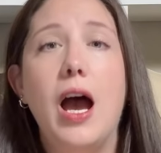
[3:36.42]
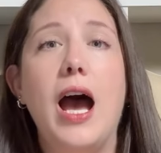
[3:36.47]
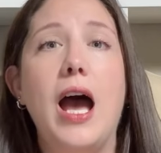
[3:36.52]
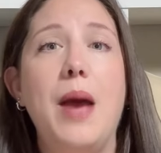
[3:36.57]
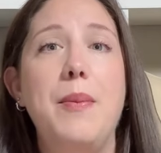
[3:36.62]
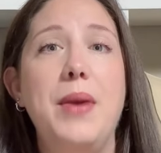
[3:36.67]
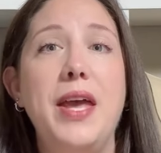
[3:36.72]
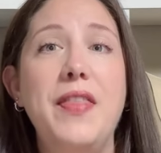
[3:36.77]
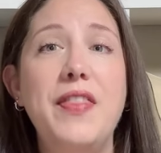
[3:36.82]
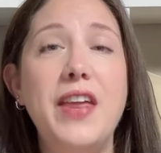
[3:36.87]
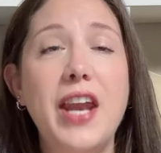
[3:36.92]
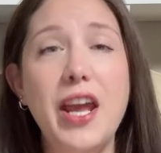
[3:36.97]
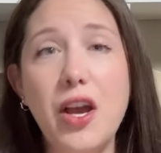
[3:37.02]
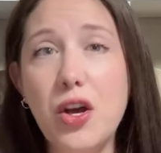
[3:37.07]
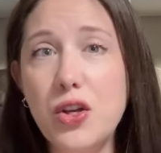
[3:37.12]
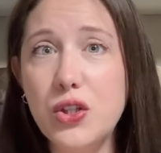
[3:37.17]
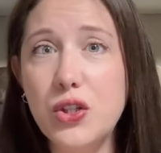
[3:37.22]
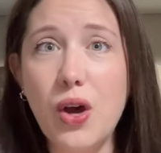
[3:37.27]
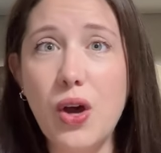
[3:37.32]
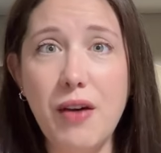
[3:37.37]
Um, and then I
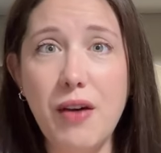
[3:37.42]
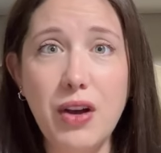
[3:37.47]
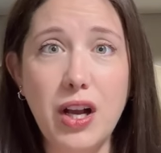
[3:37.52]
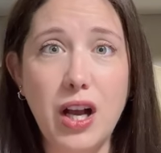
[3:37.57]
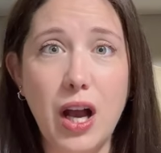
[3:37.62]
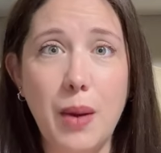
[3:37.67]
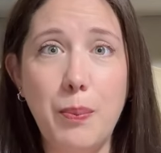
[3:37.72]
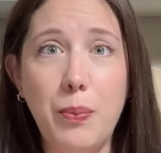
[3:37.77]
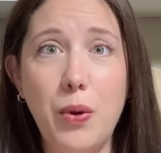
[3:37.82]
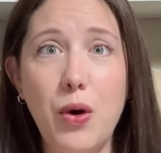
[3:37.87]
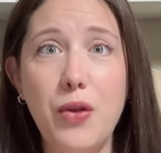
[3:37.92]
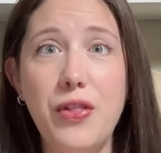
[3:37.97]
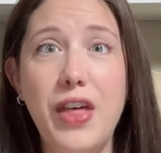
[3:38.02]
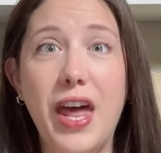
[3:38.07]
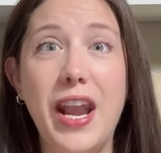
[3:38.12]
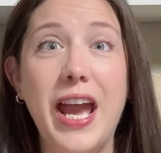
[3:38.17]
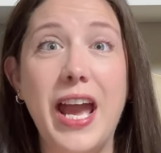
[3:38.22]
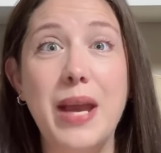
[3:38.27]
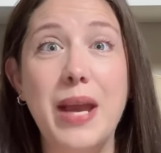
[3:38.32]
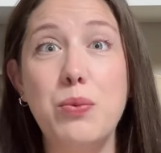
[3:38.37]
also have a couple that
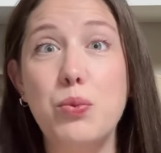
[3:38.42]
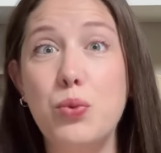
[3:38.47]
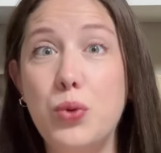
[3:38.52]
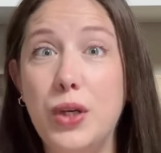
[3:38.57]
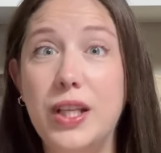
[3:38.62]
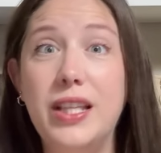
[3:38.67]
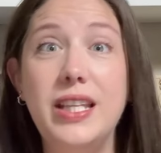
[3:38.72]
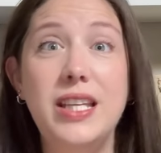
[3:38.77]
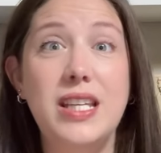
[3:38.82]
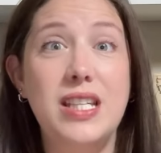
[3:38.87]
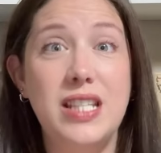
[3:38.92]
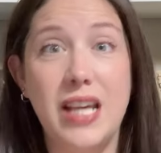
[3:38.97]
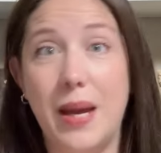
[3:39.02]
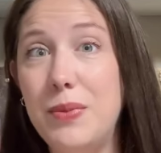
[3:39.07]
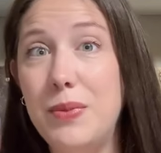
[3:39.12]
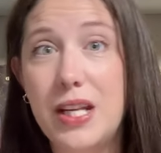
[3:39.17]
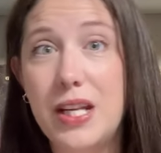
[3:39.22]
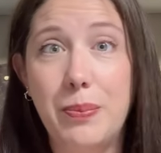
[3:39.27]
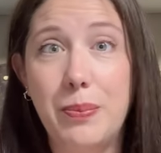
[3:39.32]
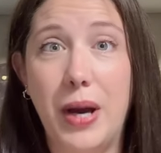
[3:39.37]
I am really
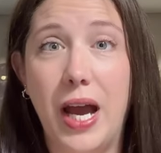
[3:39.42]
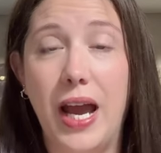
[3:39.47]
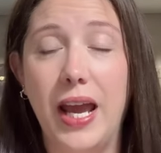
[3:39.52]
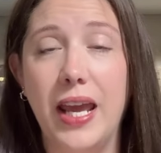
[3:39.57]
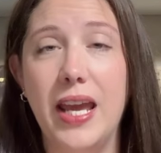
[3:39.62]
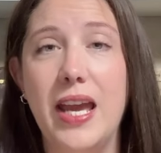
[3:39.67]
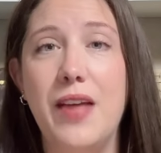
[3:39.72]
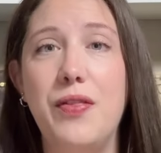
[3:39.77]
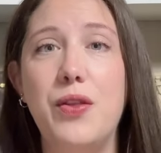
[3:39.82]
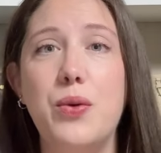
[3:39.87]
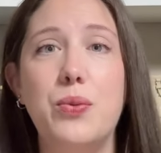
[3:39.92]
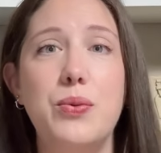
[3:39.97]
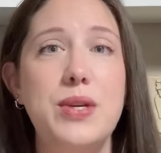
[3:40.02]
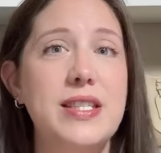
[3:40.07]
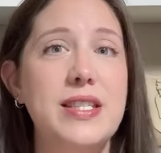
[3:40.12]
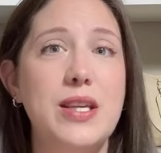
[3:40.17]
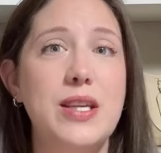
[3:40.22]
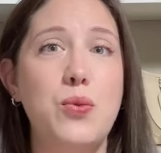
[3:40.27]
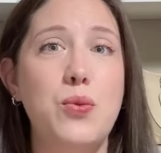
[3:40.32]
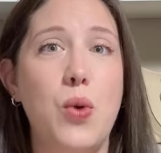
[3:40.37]
tempted by and the
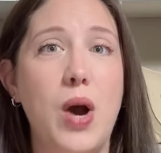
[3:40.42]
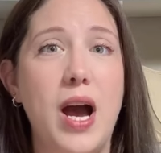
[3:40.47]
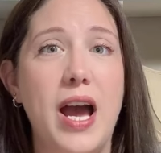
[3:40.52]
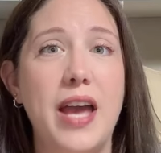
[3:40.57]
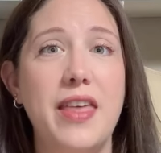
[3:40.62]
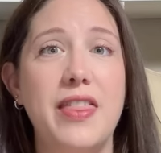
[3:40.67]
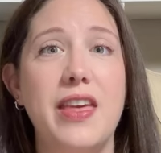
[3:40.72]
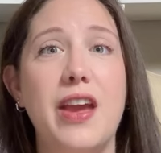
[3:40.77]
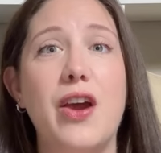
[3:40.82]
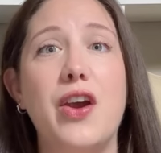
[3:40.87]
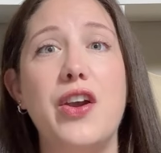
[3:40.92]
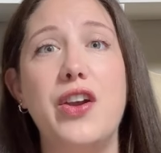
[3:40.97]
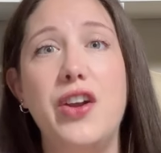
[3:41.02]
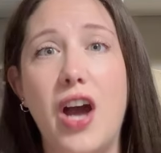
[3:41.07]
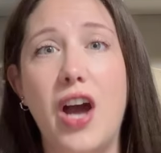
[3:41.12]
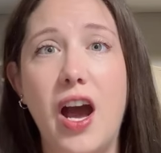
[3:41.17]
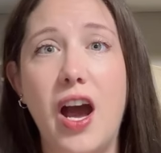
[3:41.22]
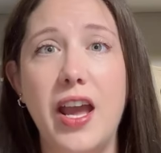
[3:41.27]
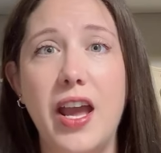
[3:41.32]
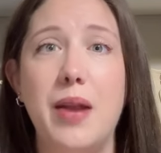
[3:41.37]
reason why they are
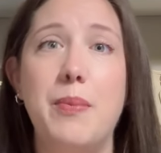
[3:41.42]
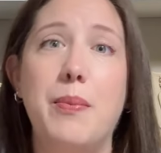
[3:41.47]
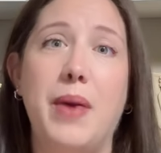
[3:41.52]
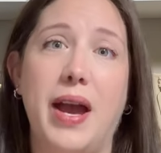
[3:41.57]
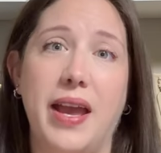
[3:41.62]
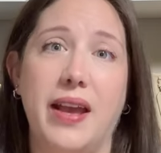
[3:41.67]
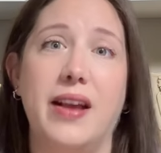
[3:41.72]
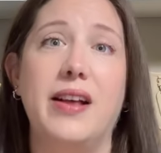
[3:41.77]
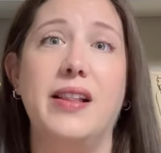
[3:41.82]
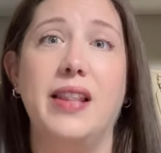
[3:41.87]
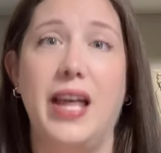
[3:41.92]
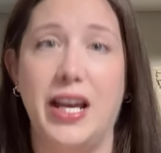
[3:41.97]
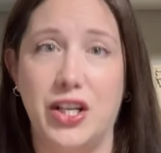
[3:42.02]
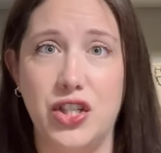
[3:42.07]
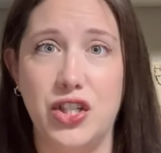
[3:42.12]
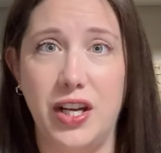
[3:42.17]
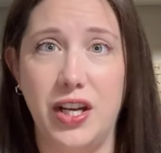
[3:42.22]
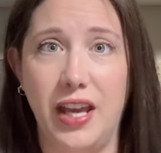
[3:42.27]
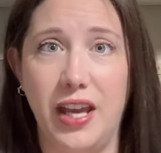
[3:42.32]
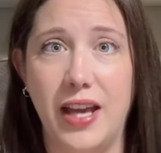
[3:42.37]
not in my
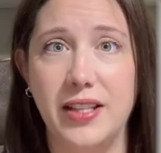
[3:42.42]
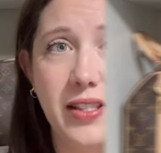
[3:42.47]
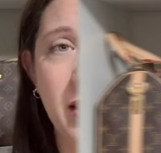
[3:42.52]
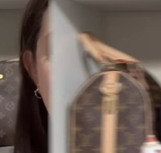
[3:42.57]
collection yet.